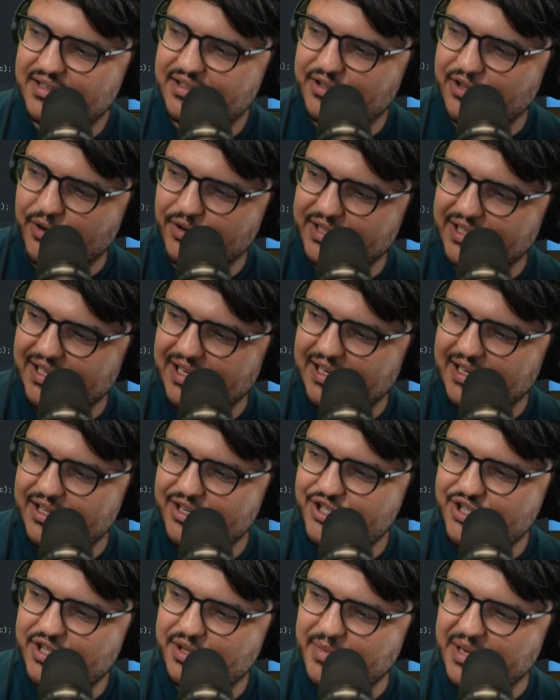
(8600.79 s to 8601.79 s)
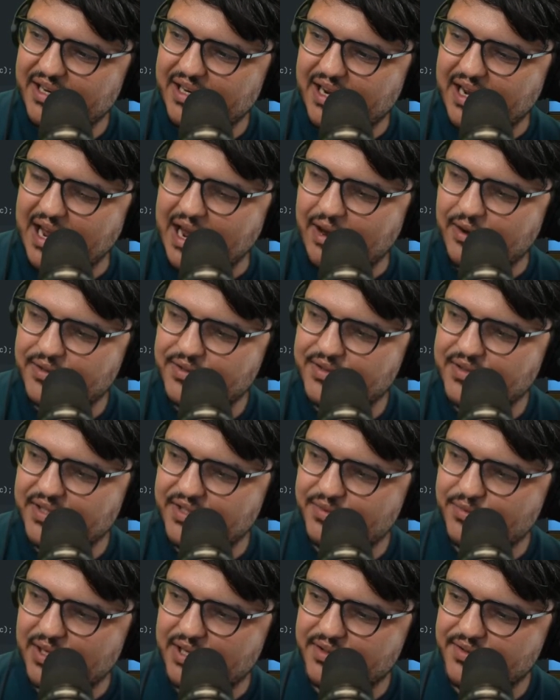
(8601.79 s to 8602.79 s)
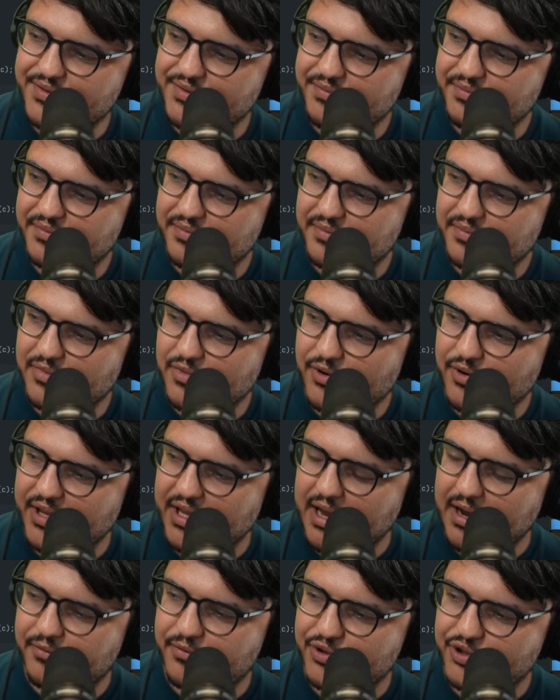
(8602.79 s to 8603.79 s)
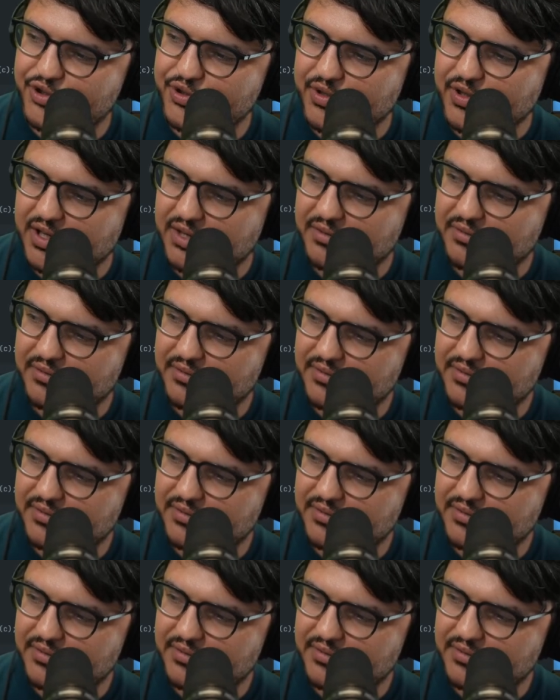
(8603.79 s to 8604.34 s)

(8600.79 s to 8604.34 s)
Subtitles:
Totally legitimate accounts, these ones. Oh yeah, for sure.